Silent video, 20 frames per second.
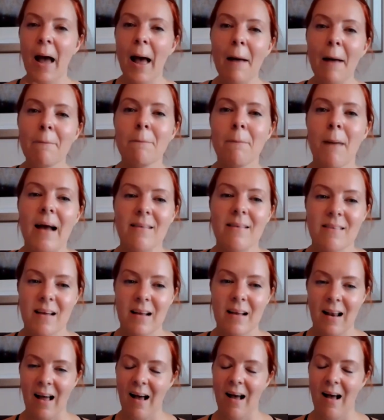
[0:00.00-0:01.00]
to come back to
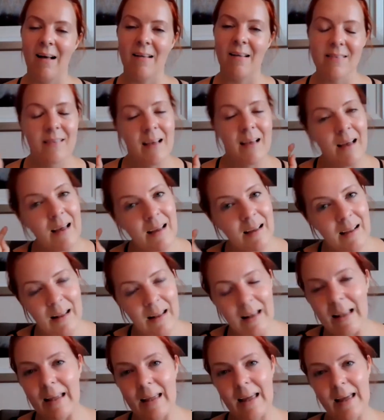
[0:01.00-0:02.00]
class.
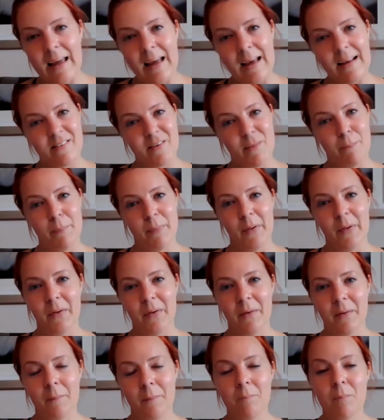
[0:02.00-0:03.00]
Click here to book.
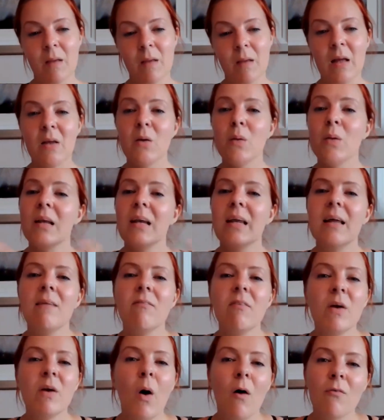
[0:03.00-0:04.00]
You could
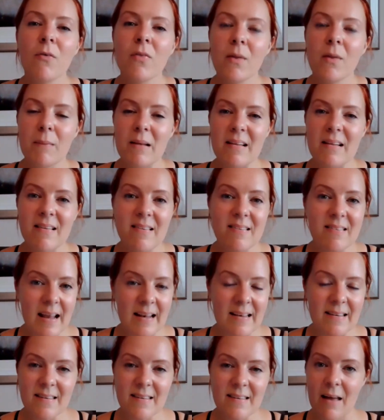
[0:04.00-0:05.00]
even offer them
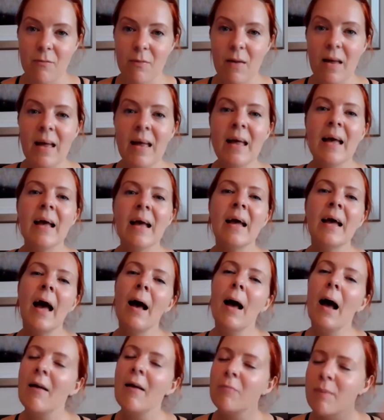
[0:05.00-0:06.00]
incentive.
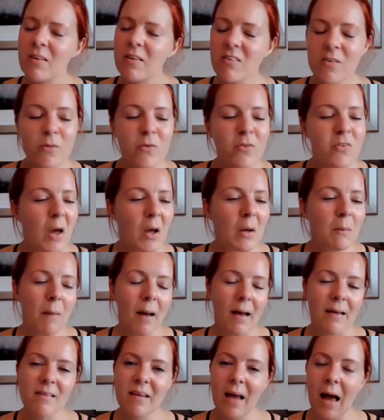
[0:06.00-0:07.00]
I've missed you so
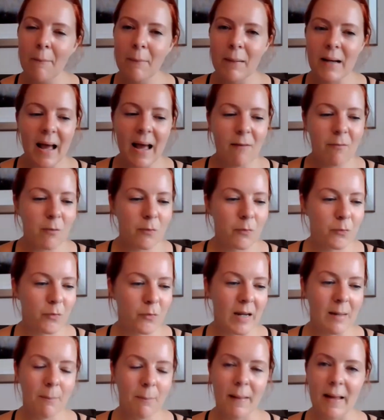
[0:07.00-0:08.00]
much. Come and have a
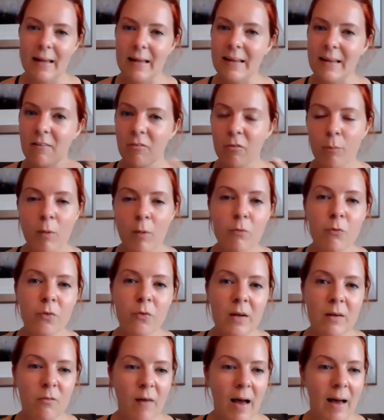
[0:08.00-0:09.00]
freebie. Give them a
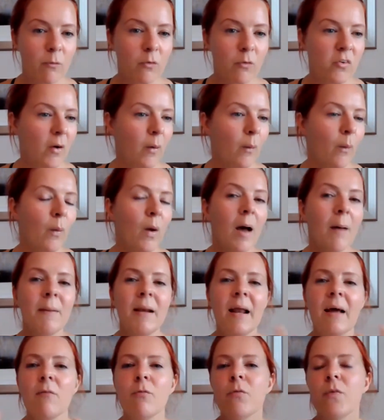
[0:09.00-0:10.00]
free voucher or come
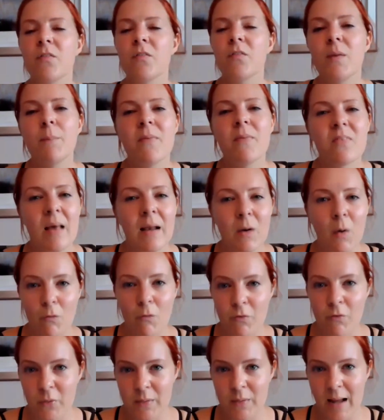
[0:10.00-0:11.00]
and have 50%
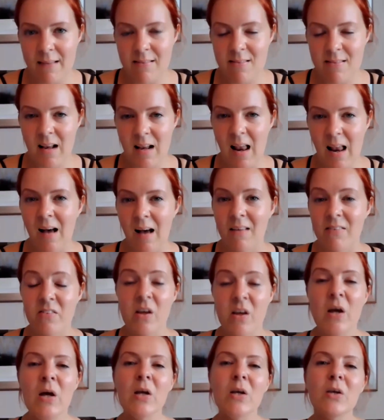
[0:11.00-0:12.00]
off your next class.
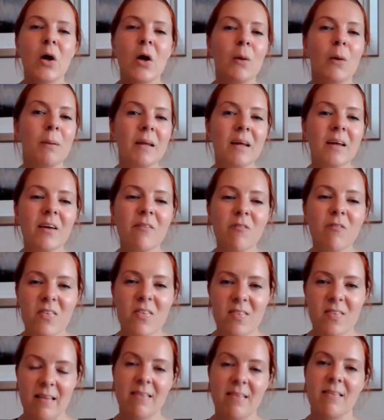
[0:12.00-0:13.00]
Nobody can
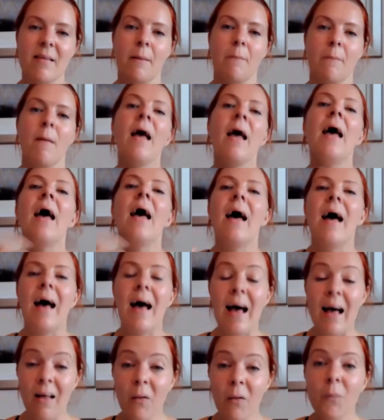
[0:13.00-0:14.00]
resist them.
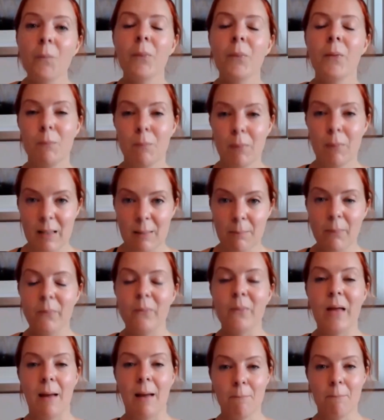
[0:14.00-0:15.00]
Help
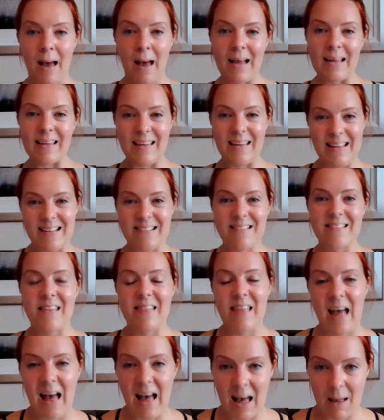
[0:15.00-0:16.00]
people get back into
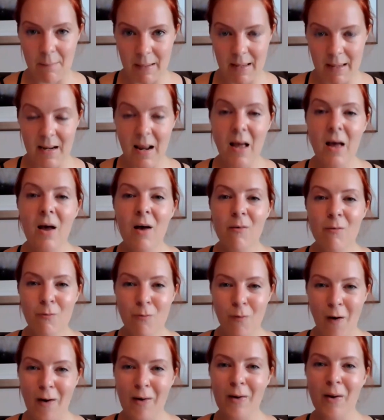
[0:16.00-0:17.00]
the habit.
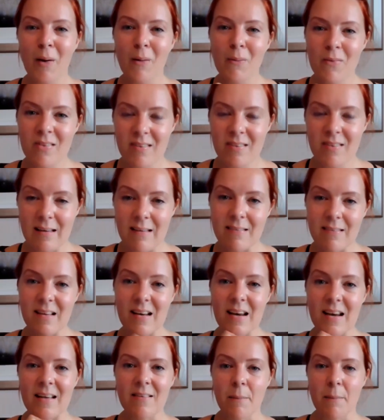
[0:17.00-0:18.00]
Virgo
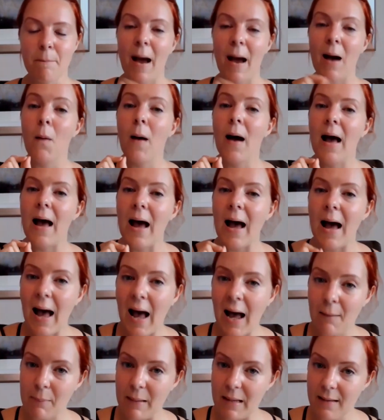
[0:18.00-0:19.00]
season is about
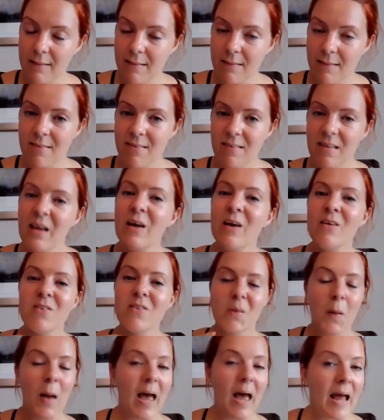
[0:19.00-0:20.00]
habits.
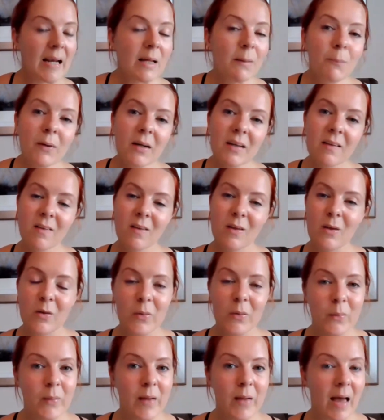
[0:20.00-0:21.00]
So anybody that
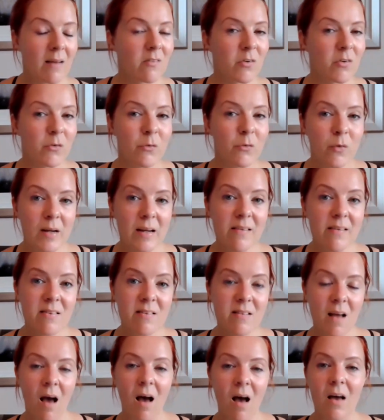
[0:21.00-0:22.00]
you get to
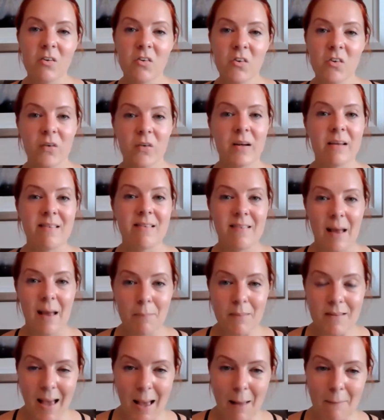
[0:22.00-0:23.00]
restart during
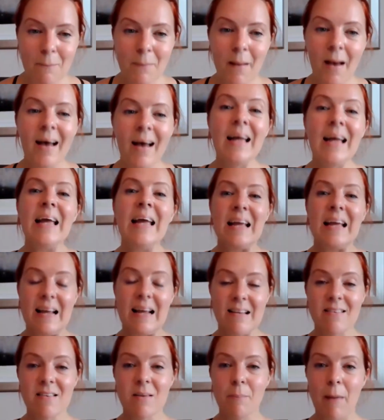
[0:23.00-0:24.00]
September,
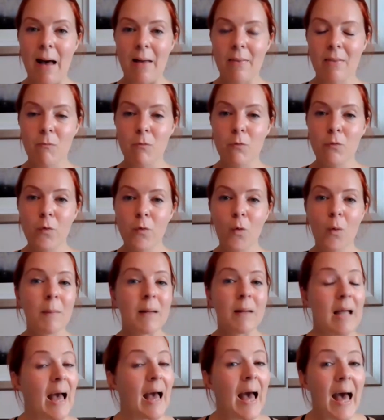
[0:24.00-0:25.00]
it's about them
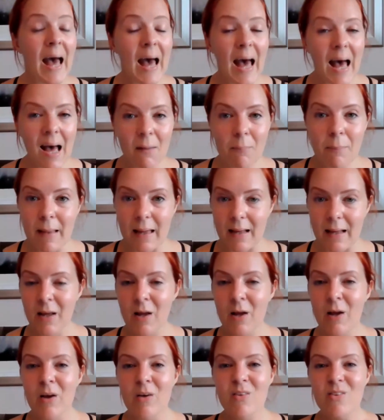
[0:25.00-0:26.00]
forming a habit.
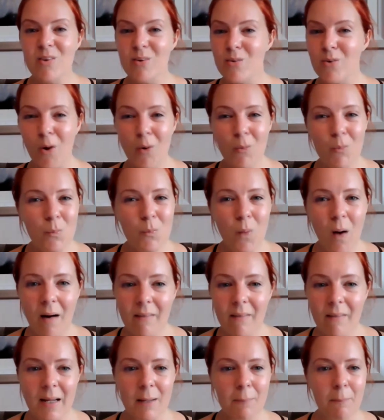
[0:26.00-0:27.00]
So don't
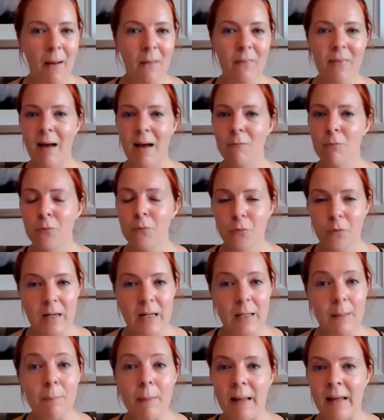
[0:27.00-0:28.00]
worry about that
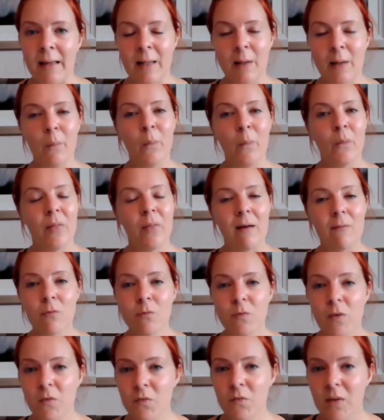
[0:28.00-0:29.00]
freebie or that
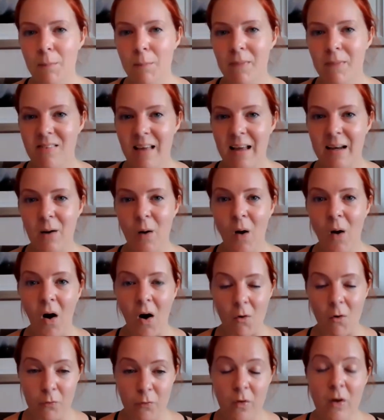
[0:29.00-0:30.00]
50%
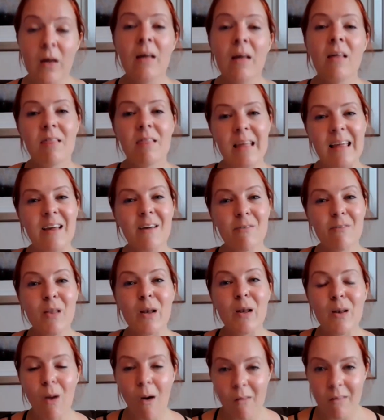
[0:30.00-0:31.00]
off. Think of
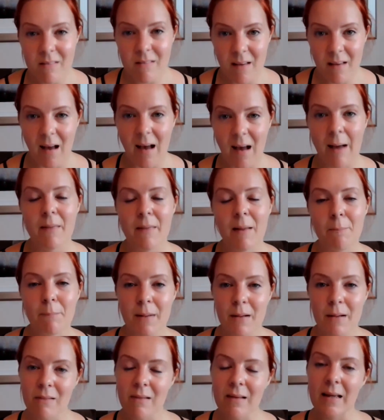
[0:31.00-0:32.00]
the long term. They're
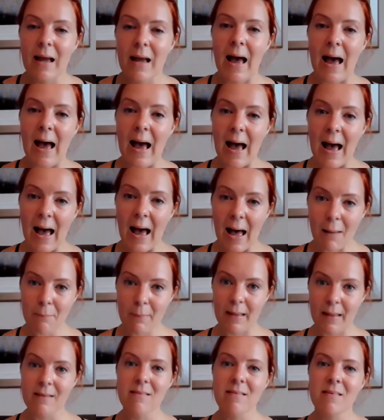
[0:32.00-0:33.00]
building a
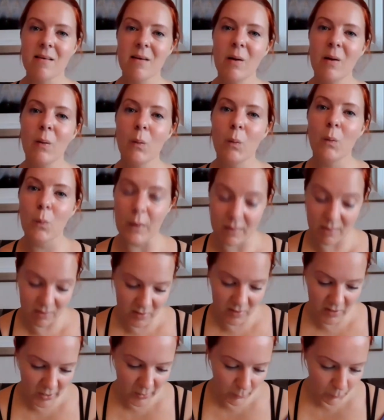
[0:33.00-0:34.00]
habit
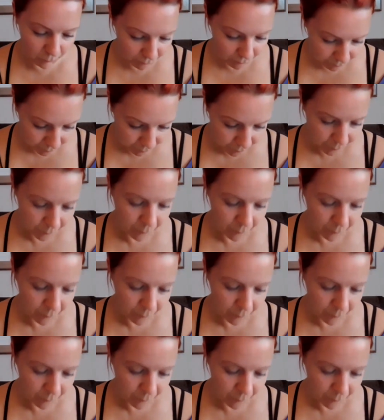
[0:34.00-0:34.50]
with you.